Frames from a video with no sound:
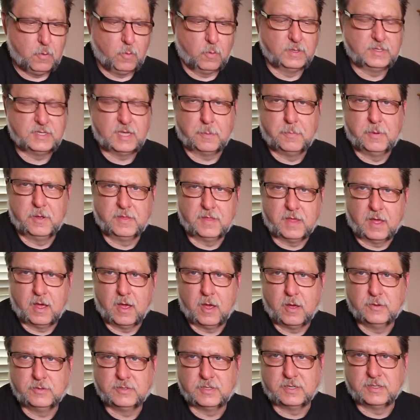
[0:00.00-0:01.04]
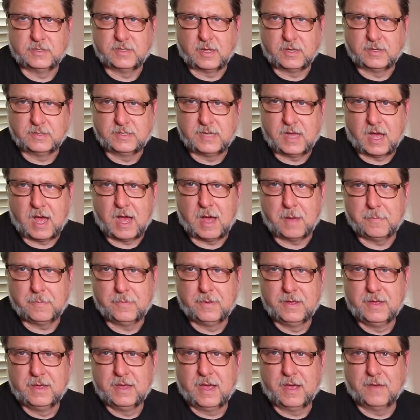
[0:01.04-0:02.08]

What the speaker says: hoses on top